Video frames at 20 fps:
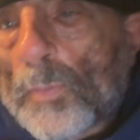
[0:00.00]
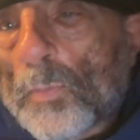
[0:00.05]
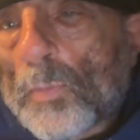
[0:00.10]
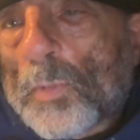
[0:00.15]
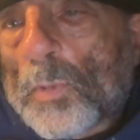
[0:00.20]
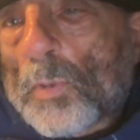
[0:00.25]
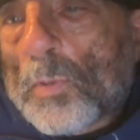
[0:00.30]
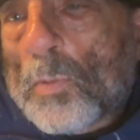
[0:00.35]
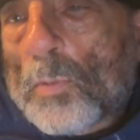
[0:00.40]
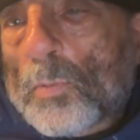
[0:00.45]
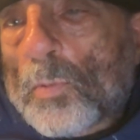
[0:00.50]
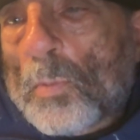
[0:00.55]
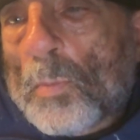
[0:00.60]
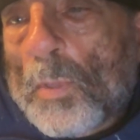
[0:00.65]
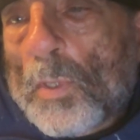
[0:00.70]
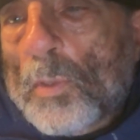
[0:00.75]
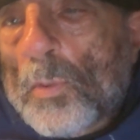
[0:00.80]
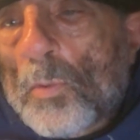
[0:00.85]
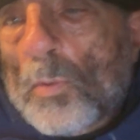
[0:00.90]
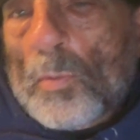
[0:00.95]
I'm gonna go to
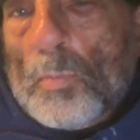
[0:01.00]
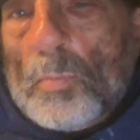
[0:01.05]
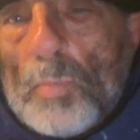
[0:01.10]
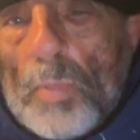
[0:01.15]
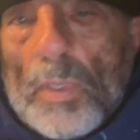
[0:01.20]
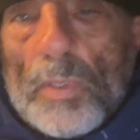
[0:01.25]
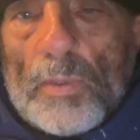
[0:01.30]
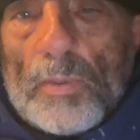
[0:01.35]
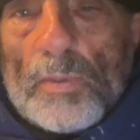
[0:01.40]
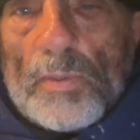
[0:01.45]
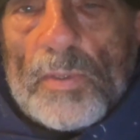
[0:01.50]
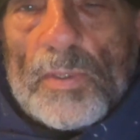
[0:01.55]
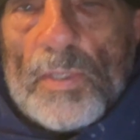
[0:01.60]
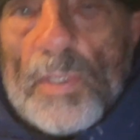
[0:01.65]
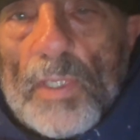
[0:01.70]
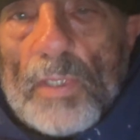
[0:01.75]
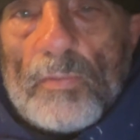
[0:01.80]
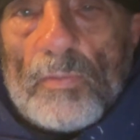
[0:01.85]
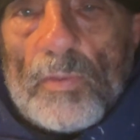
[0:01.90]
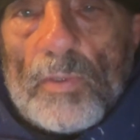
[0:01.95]
my notepad and
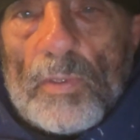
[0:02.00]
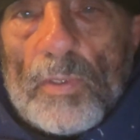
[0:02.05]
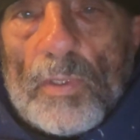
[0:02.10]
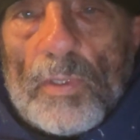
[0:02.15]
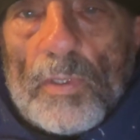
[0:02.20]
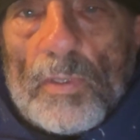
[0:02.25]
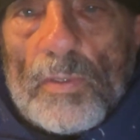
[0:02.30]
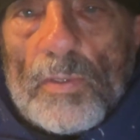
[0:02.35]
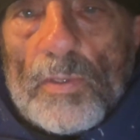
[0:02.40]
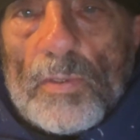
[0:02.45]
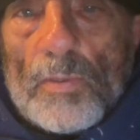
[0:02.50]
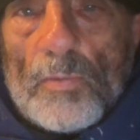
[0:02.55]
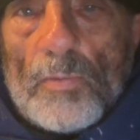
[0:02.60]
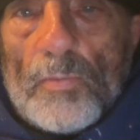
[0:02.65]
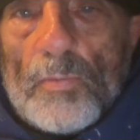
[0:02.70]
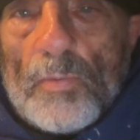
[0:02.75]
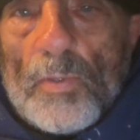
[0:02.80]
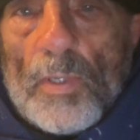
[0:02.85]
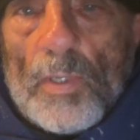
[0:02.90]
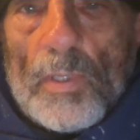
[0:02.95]
save it against the
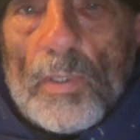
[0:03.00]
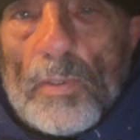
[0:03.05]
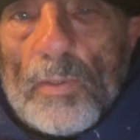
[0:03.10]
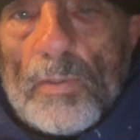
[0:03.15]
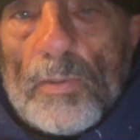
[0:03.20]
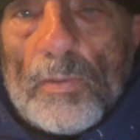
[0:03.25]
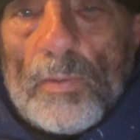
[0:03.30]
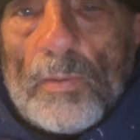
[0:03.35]
file.